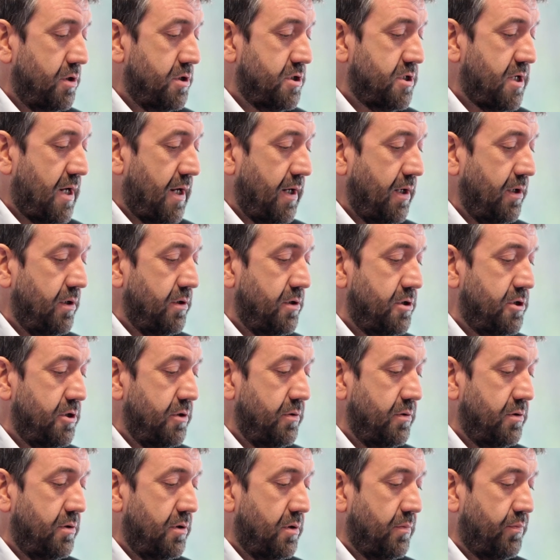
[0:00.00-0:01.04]
Zhang and
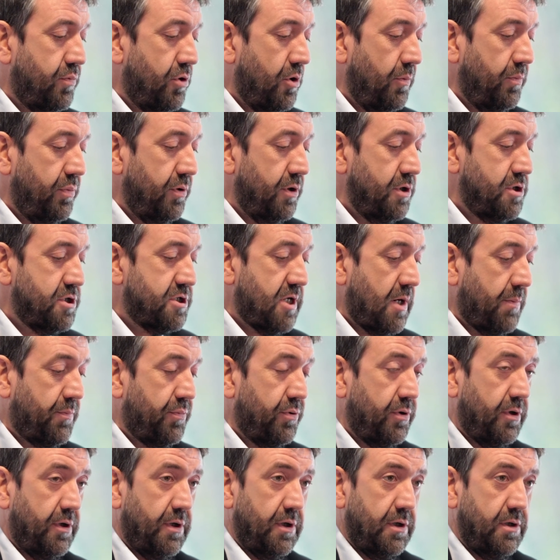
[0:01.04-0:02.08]
Doudna published
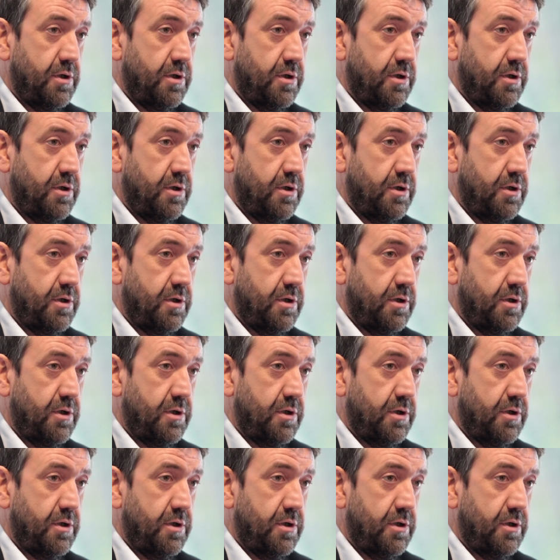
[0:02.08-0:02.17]
separately